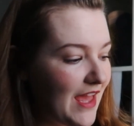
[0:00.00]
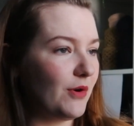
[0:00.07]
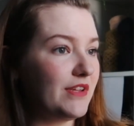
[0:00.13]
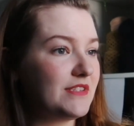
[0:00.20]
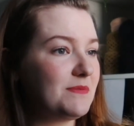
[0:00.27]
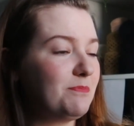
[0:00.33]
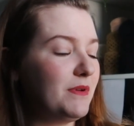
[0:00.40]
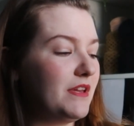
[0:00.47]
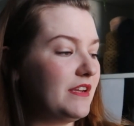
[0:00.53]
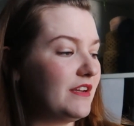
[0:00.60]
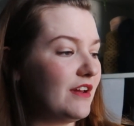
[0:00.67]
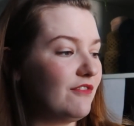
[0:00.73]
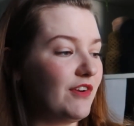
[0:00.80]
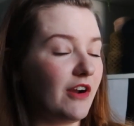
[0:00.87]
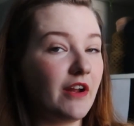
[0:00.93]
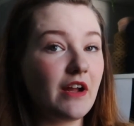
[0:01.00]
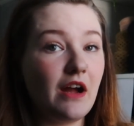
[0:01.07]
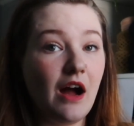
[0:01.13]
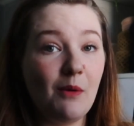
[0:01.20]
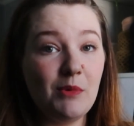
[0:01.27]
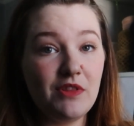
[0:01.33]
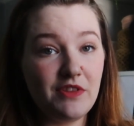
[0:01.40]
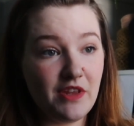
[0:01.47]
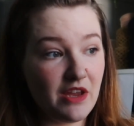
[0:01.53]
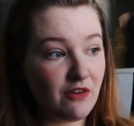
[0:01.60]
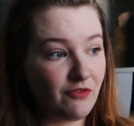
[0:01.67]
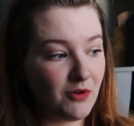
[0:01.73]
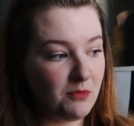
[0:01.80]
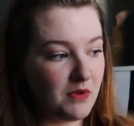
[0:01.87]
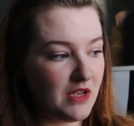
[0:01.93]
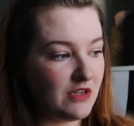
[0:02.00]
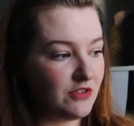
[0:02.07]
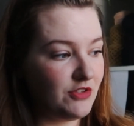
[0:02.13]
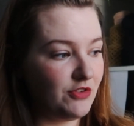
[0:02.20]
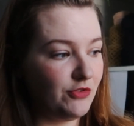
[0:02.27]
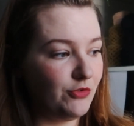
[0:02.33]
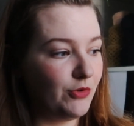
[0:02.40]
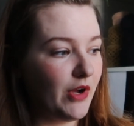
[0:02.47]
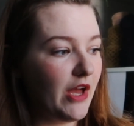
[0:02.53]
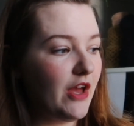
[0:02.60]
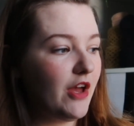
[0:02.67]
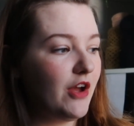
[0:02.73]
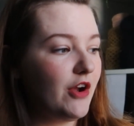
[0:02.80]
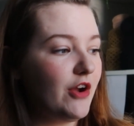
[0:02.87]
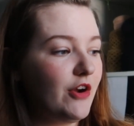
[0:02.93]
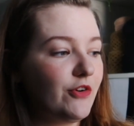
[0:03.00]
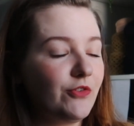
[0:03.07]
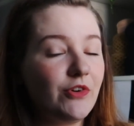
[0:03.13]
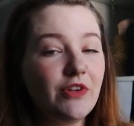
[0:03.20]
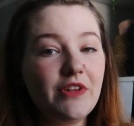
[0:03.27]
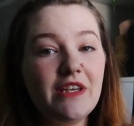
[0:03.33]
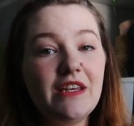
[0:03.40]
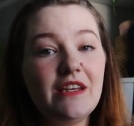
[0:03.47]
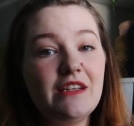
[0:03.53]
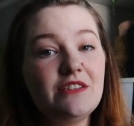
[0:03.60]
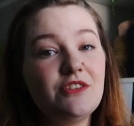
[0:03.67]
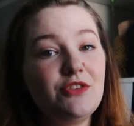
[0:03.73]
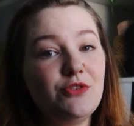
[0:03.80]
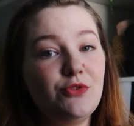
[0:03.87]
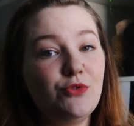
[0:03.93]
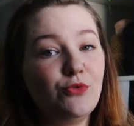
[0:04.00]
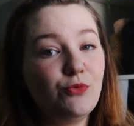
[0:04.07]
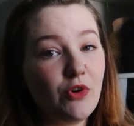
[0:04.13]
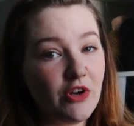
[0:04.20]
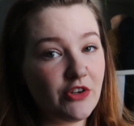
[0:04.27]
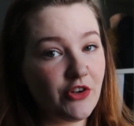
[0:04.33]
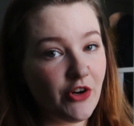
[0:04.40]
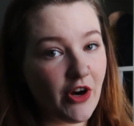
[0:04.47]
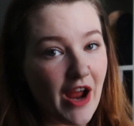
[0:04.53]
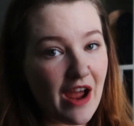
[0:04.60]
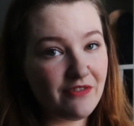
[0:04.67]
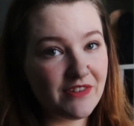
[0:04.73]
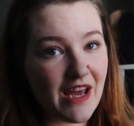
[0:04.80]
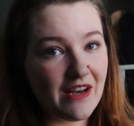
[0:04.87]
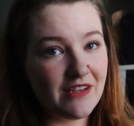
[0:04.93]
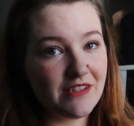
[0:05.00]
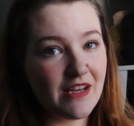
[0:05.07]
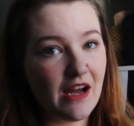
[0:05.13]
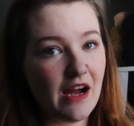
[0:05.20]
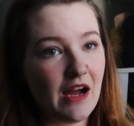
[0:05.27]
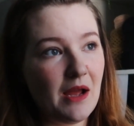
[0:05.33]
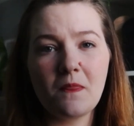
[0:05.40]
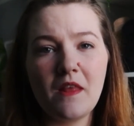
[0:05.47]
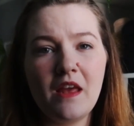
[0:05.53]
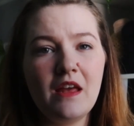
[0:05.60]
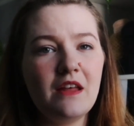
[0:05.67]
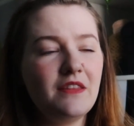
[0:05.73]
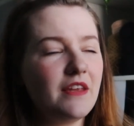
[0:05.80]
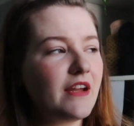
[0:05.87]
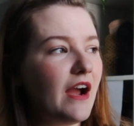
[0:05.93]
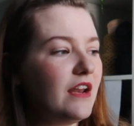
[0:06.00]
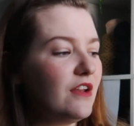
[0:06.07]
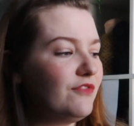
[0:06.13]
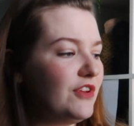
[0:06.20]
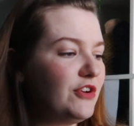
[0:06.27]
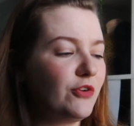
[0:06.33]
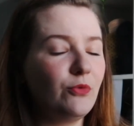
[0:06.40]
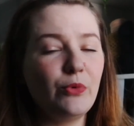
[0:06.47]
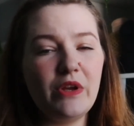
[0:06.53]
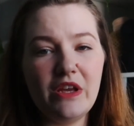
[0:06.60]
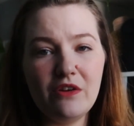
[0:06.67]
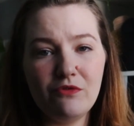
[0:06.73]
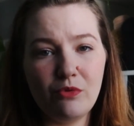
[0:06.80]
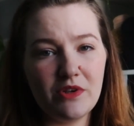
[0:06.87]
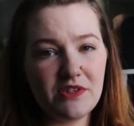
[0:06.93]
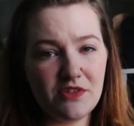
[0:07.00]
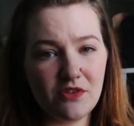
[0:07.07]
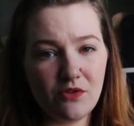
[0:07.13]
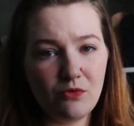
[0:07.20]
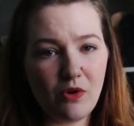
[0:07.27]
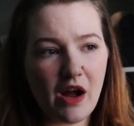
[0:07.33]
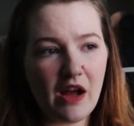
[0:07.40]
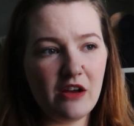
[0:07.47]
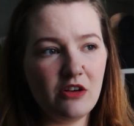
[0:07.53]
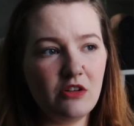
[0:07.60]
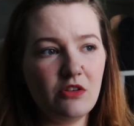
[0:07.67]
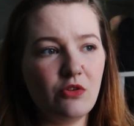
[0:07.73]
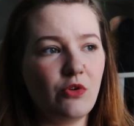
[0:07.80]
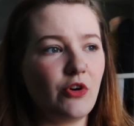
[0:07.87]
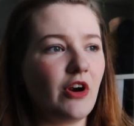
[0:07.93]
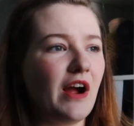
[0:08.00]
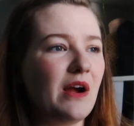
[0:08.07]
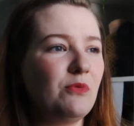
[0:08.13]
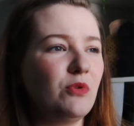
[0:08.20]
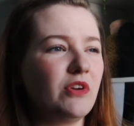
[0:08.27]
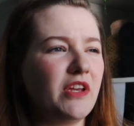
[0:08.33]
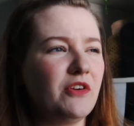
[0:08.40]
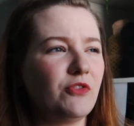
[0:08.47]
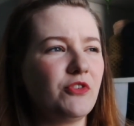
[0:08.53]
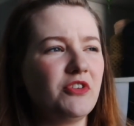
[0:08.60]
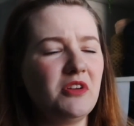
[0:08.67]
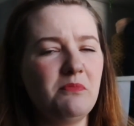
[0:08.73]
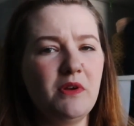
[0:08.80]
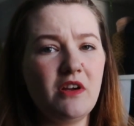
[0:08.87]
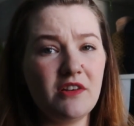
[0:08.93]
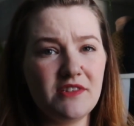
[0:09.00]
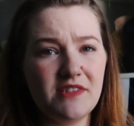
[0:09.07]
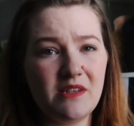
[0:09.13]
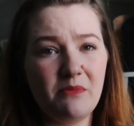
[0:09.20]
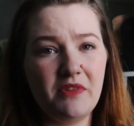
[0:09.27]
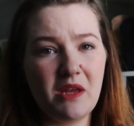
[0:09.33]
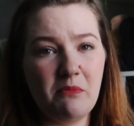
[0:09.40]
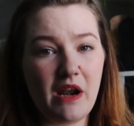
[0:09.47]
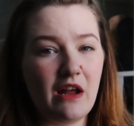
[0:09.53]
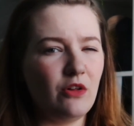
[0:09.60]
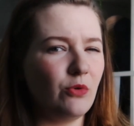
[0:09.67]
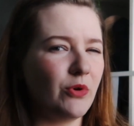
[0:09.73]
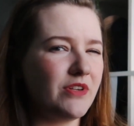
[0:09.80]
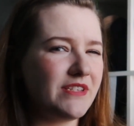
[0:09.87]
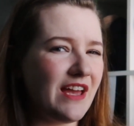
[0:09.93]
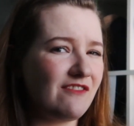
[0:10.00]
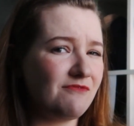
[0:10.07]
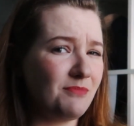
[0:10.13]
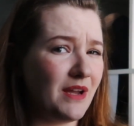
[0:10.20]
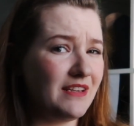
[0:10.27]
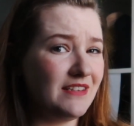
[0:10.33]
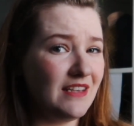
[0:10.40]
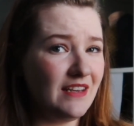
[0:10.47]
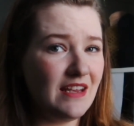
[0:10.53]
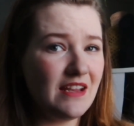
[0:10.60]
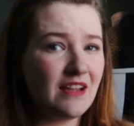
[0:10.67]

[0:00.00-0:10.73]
It's been a very common thing for me to really get into one craft at a time. They kind of interweave once in a while, or I will get really big on something, but I'll always have my knitting.